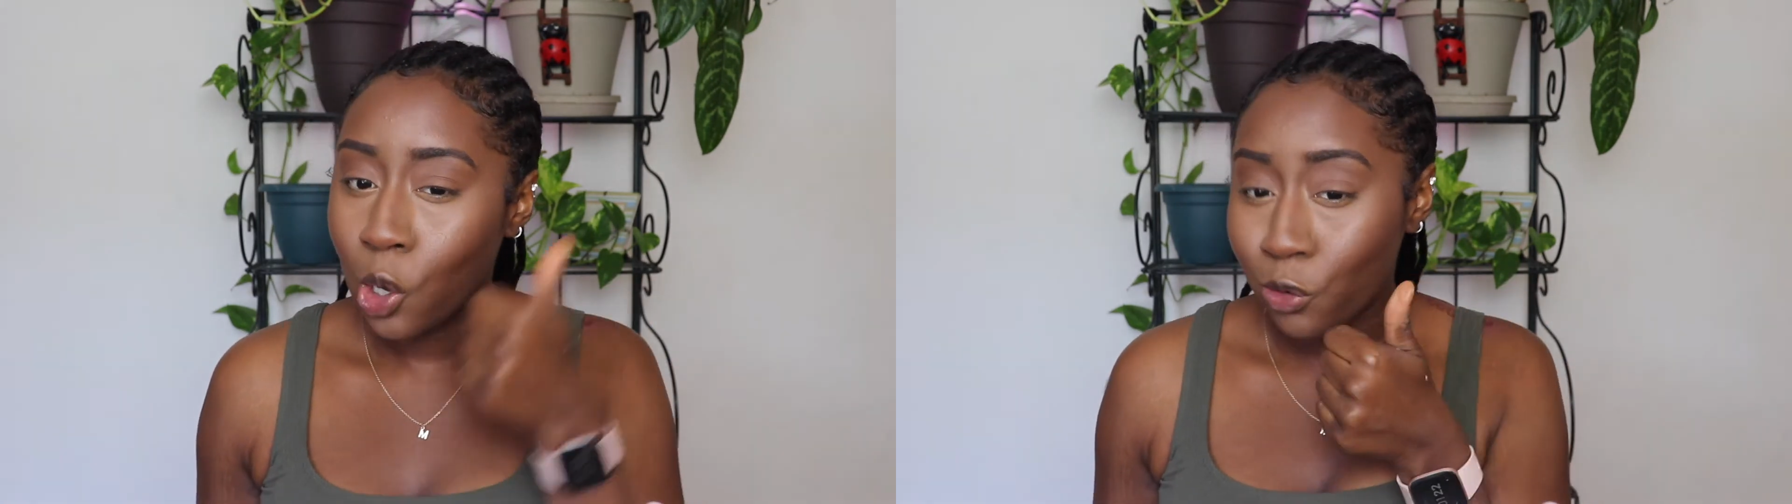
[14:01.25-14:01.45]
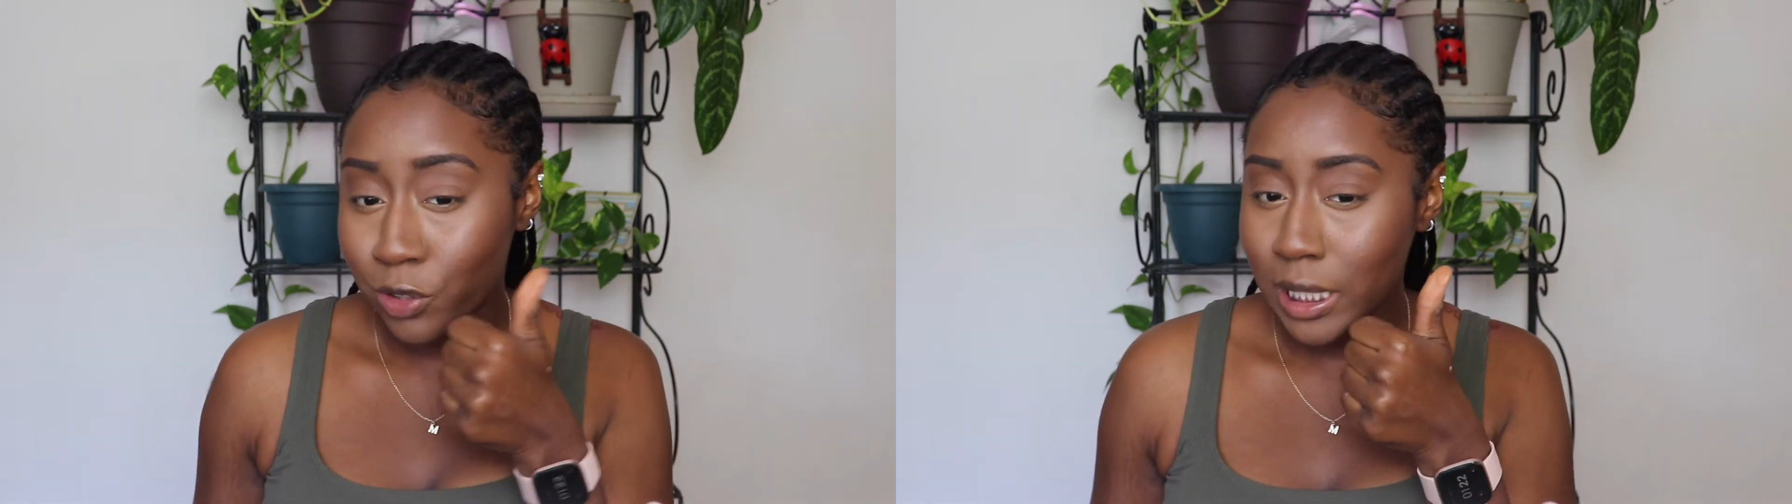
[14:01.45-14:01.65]

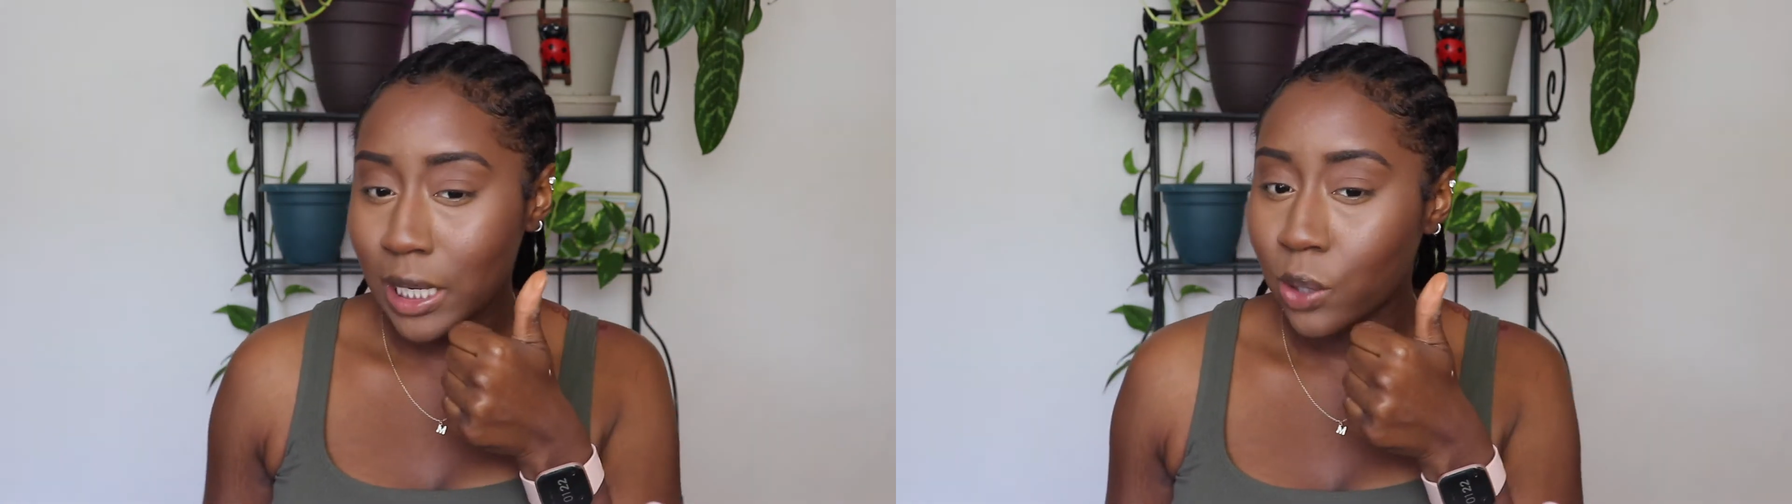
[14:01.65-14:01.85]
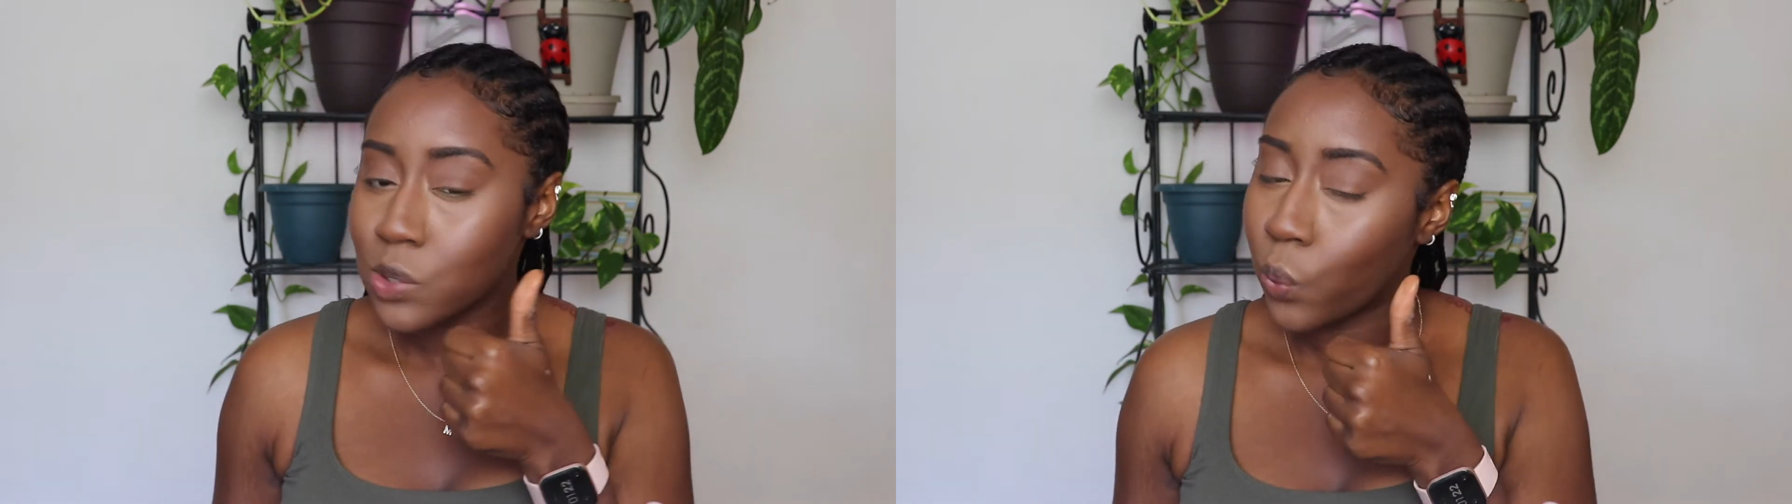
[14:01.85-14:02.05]
Hopefully it
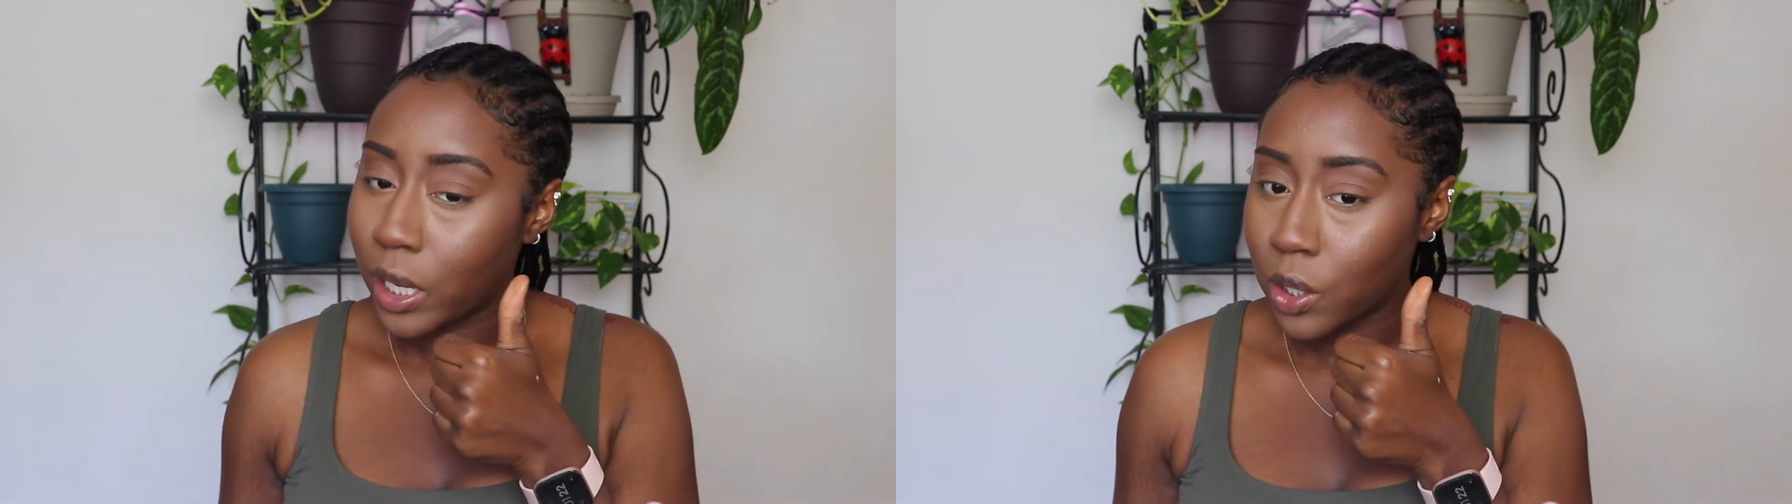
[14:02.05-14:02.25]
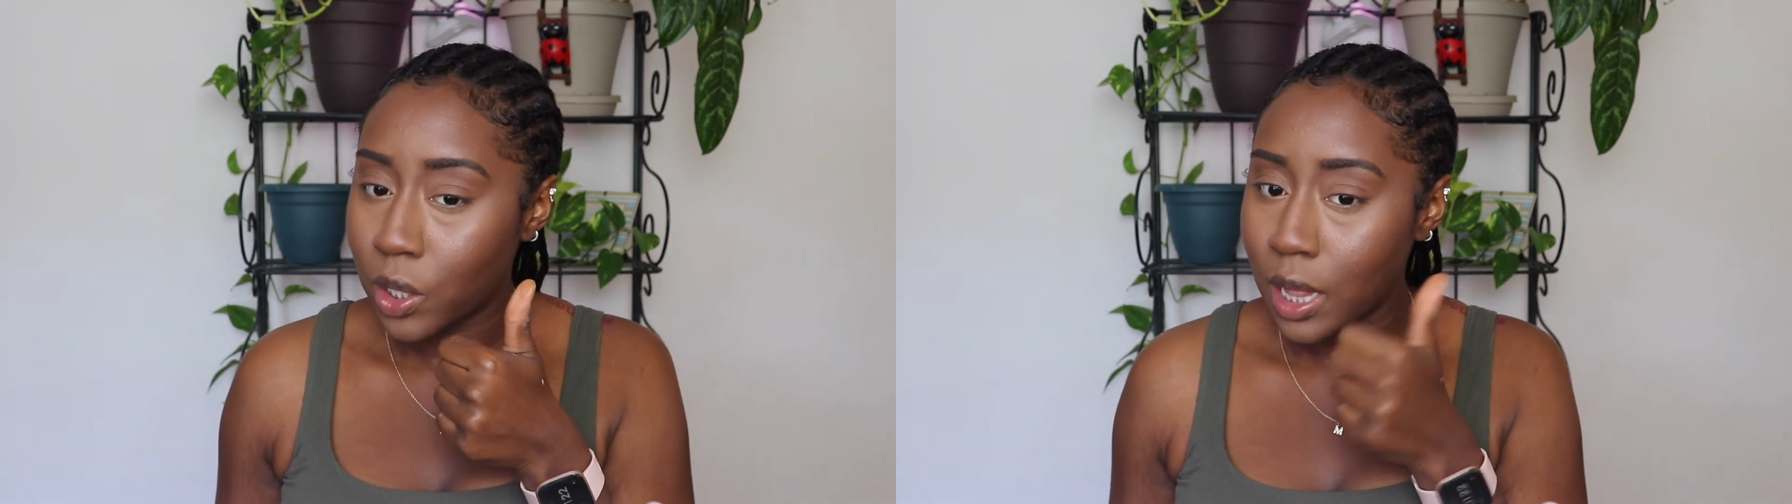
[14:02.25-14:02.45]
goes
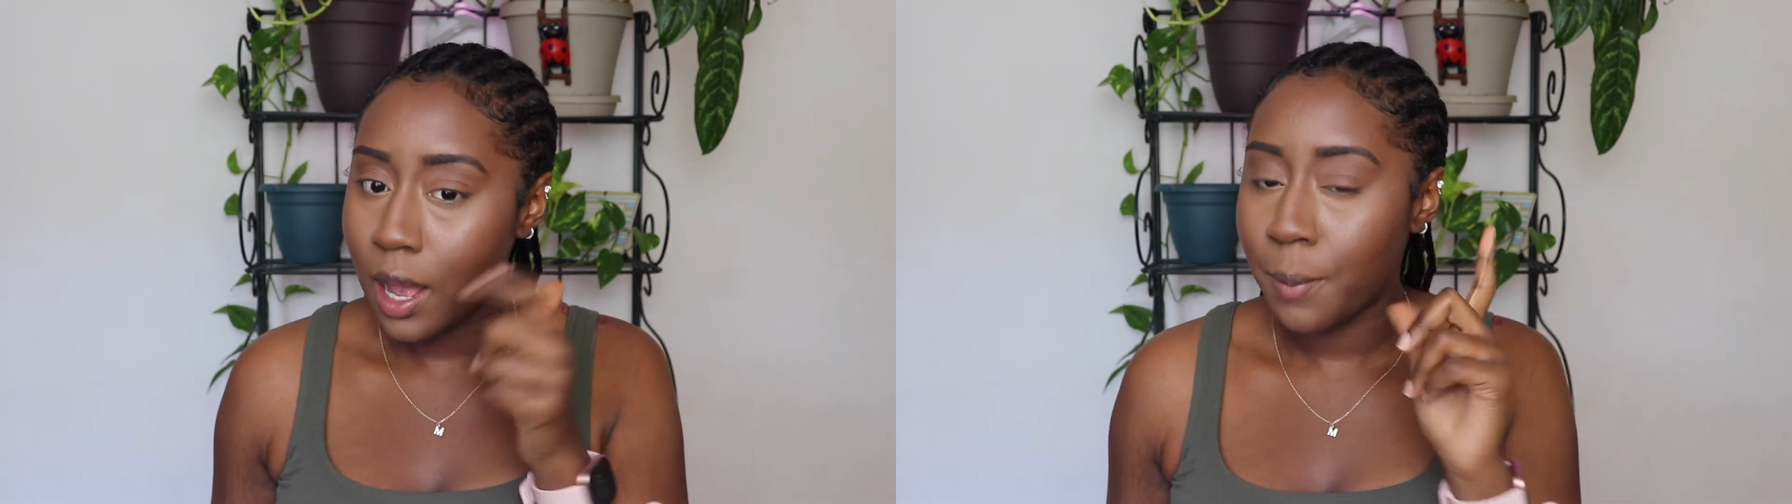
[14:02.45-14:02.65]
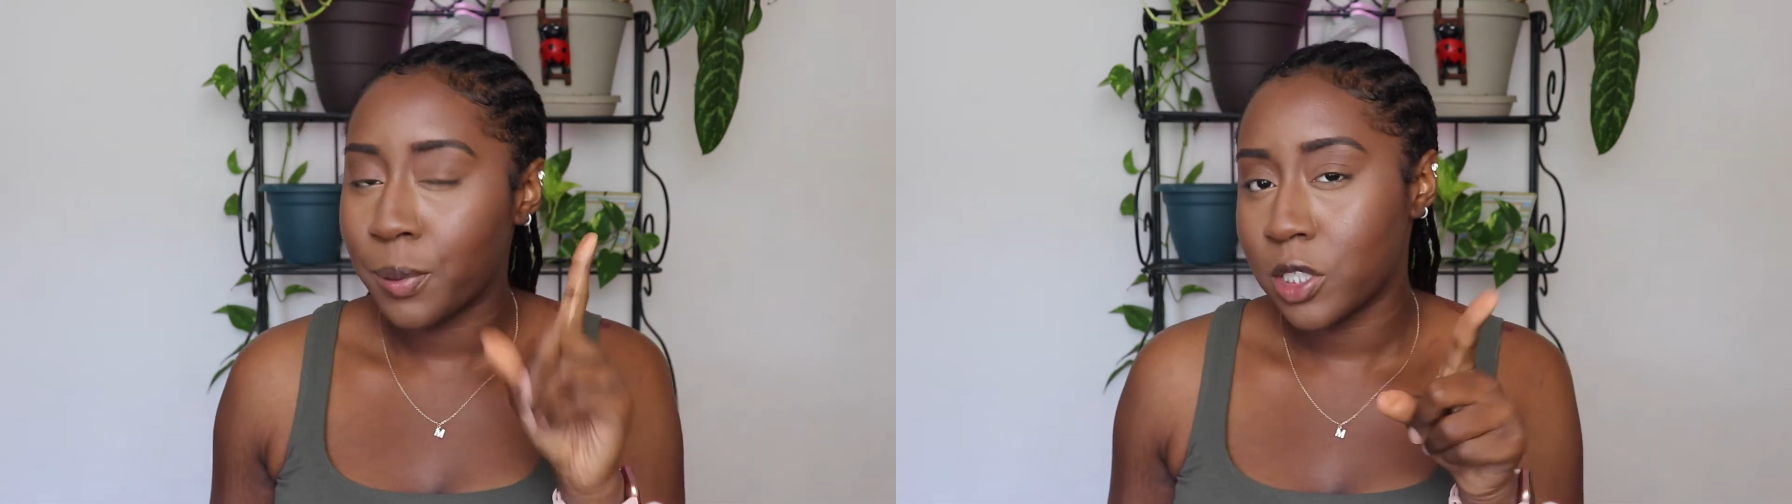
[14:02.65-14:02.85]
well.
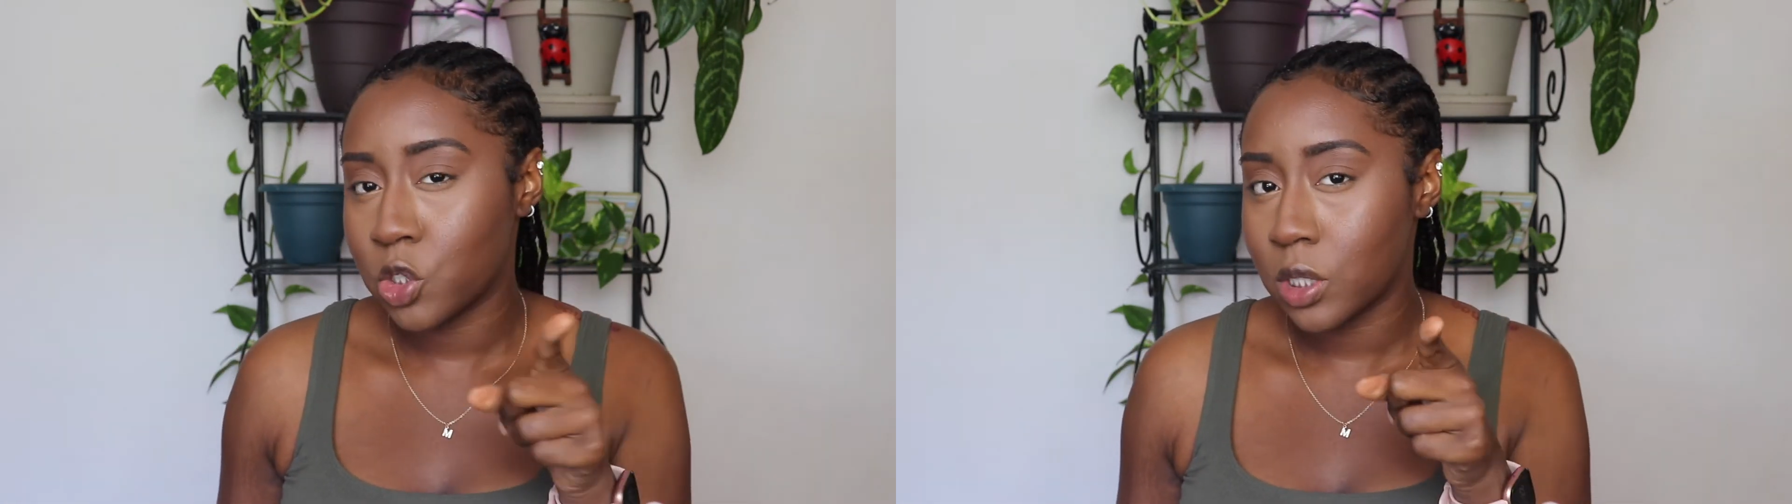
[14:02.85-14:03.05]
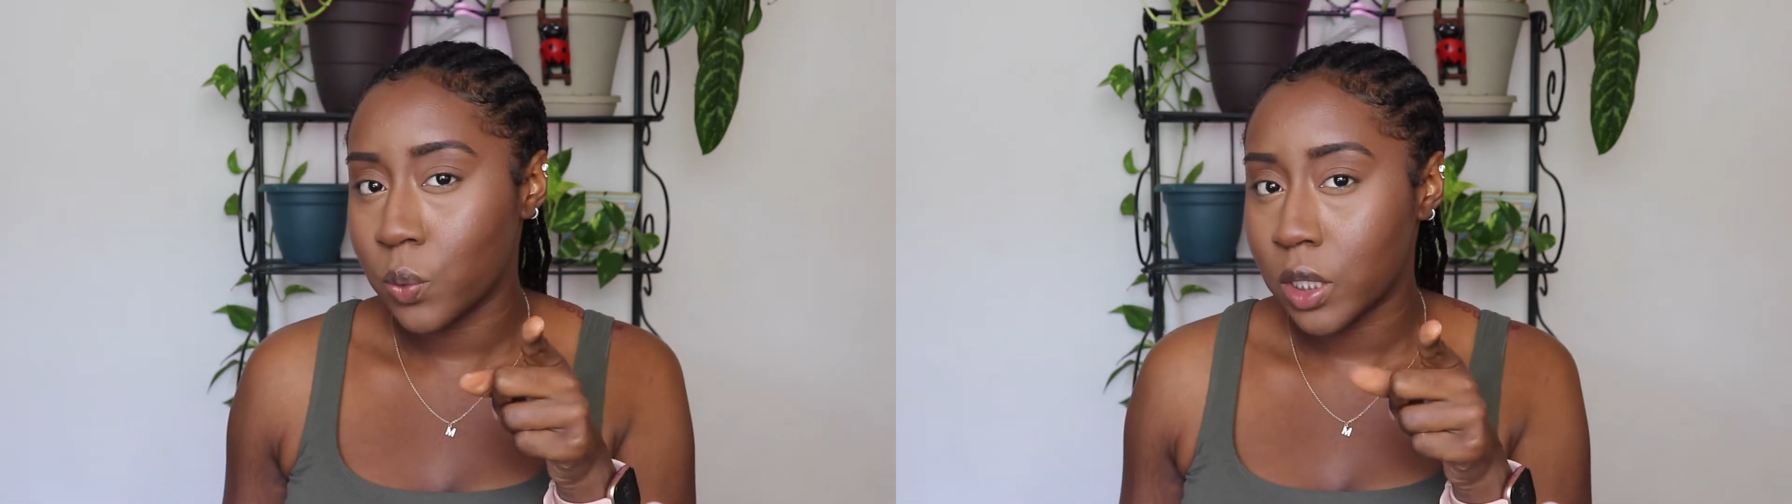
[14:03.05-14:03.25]
I'm pretty
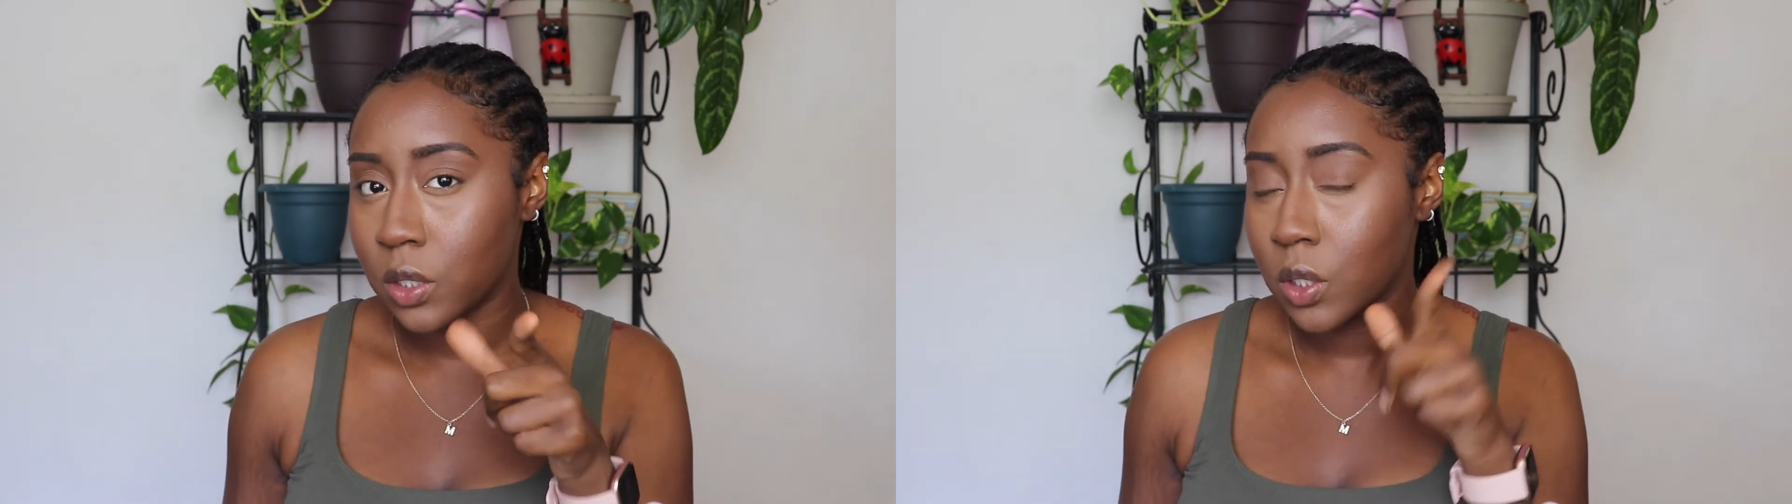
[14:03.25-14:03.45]
sure it will